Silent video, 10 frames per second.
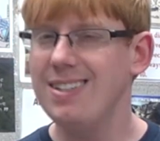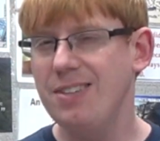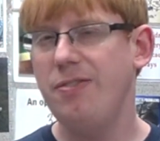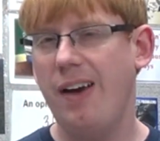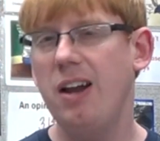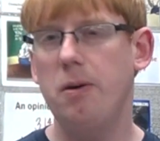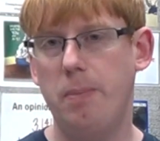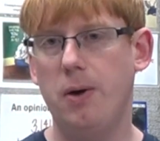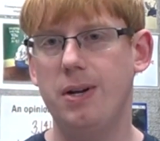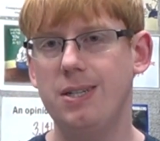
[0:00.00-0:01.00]
As a final
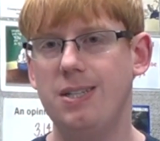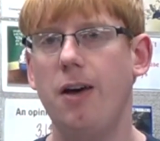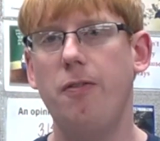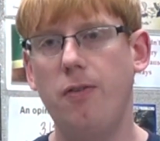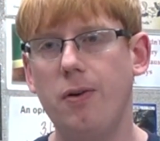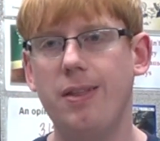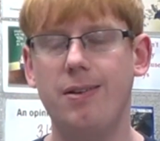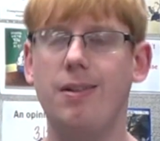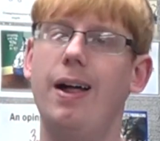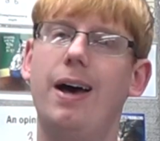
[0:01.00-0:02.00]
bonus for
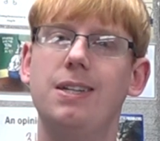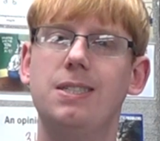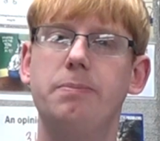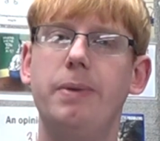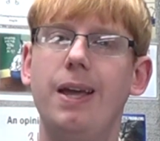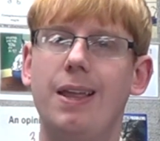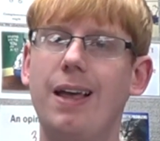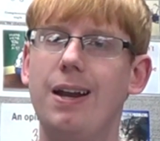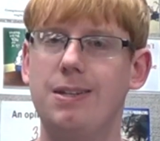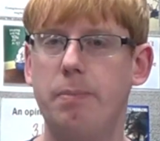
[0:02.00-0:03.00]
this class, being
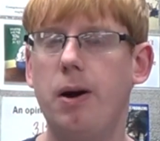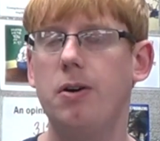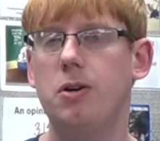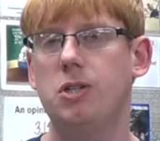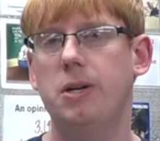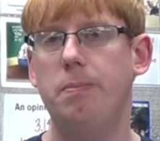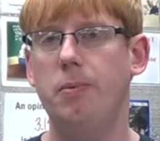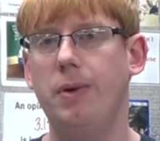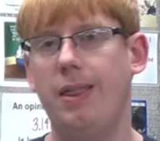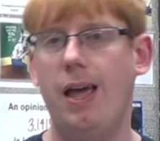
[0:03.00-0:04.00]
that it's a partnership
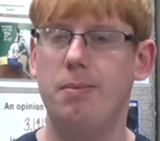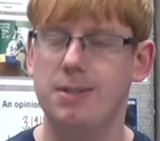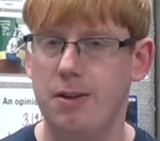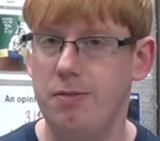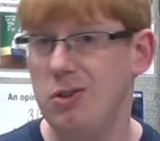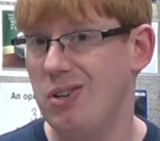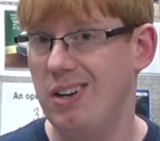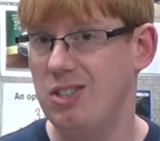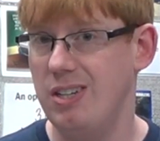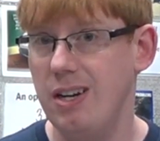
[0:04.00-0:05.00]
with Amazon Future
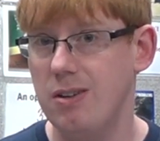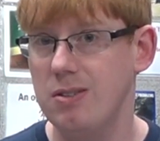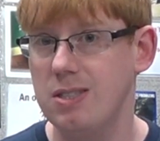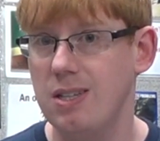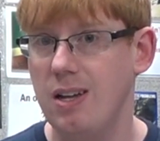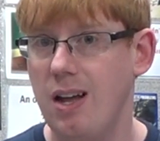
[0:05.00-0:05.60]
Engineers,